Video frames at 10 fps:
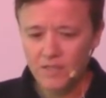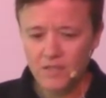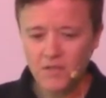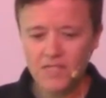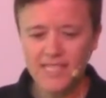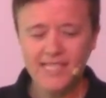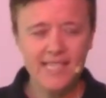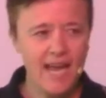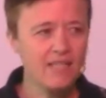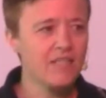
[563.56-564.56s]
So, this is
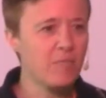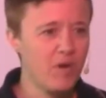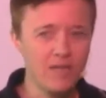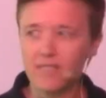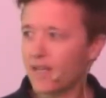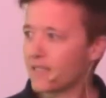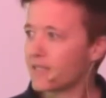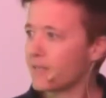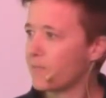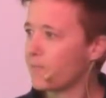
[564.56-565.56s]
exactly the
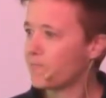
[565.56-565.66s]
process